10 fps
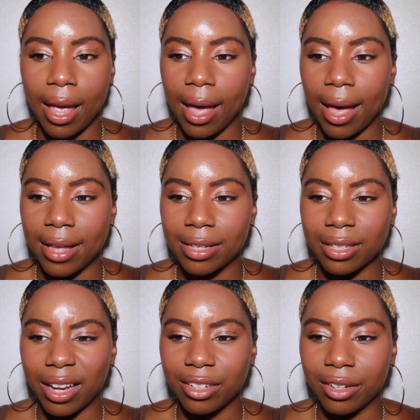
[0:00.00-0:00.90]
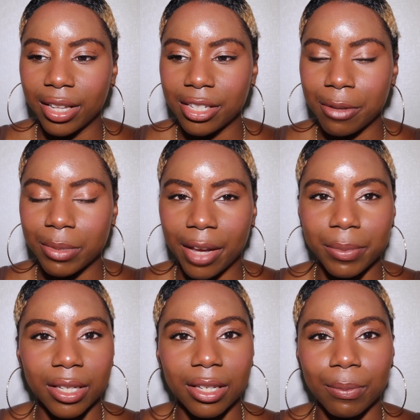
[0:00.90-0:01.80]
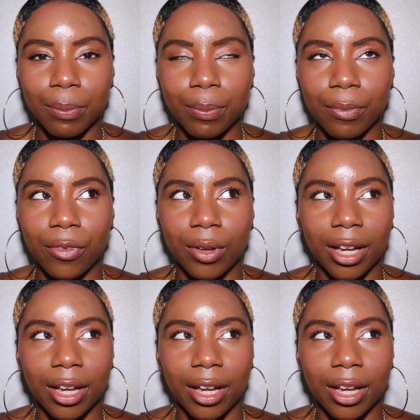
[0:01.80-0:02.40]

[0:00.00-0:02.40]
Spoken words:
And I know that sometimes it can feel